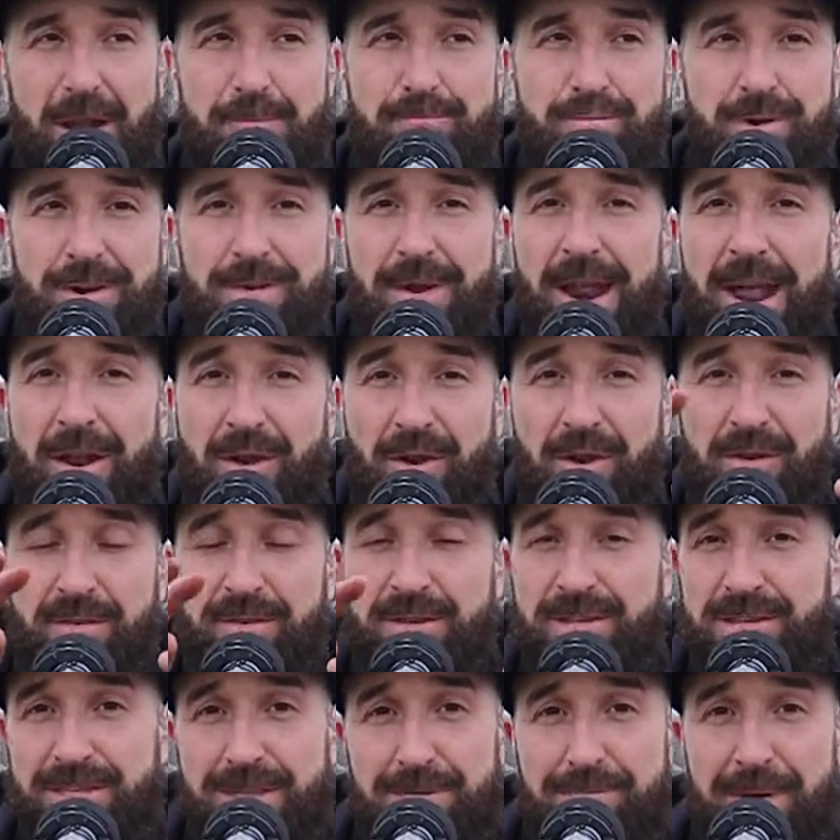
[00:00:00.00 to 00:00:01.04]
I put it out
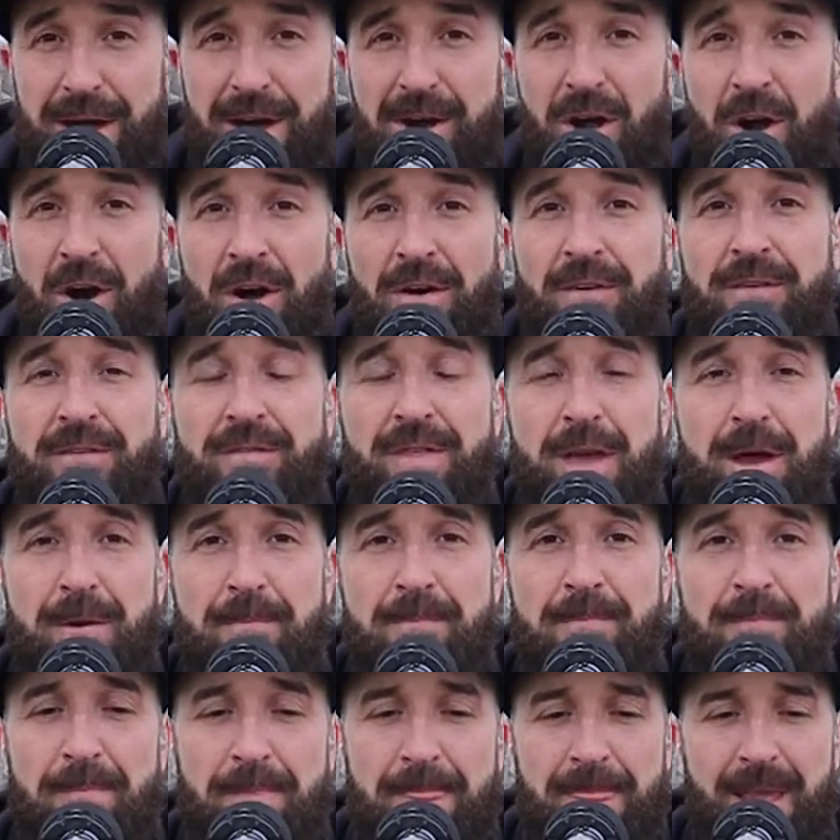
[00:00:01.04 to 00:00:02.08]
on just about all of
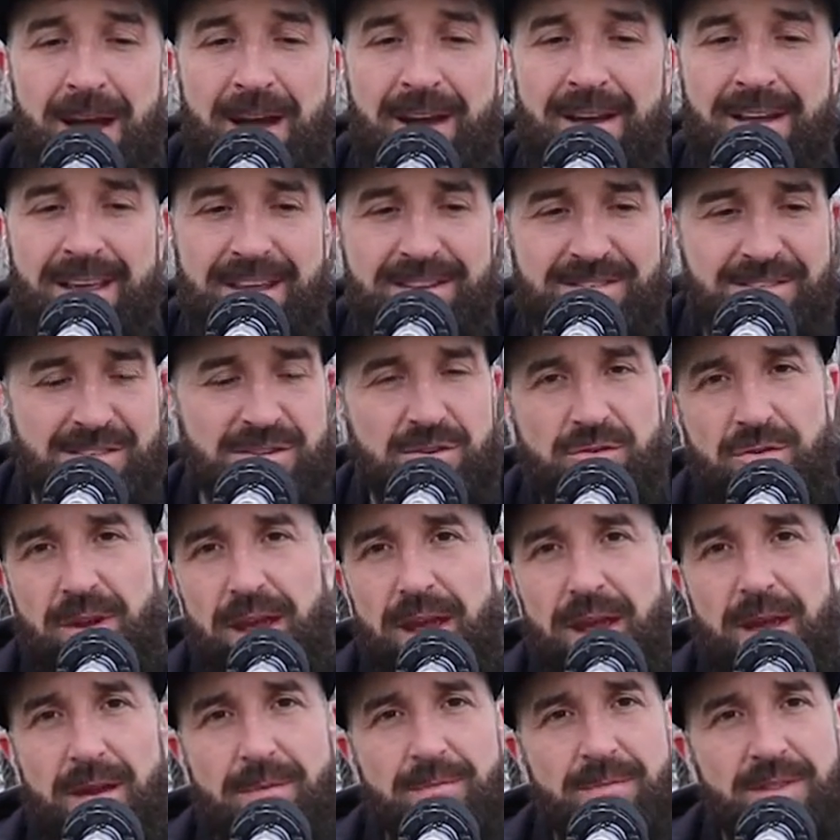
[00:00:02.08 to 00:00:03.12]
them, uh,
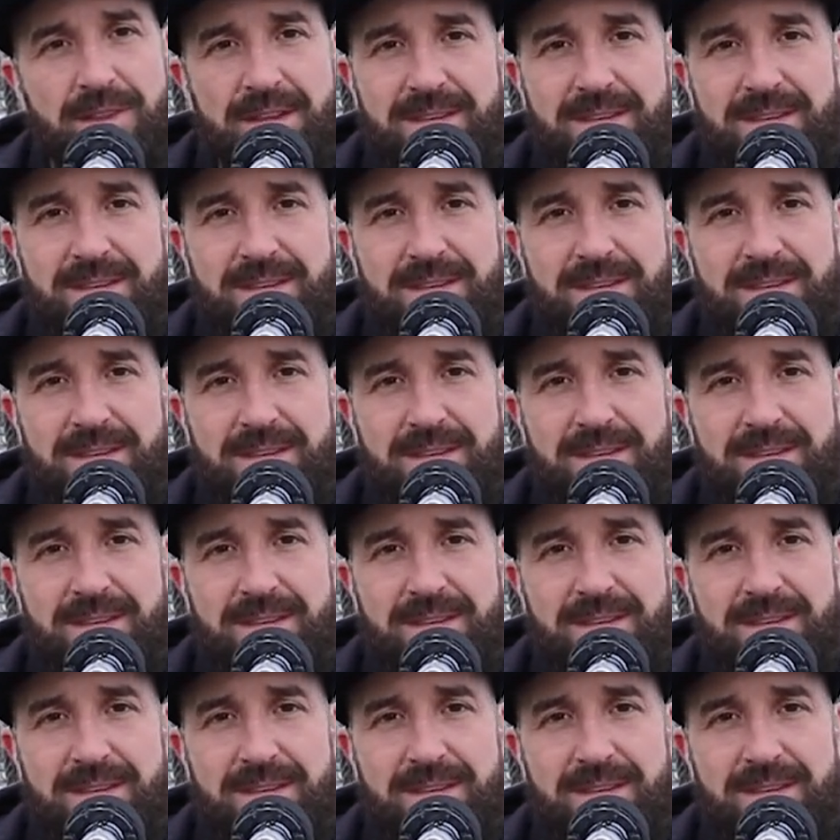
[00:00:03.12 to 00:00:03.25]
Instagram,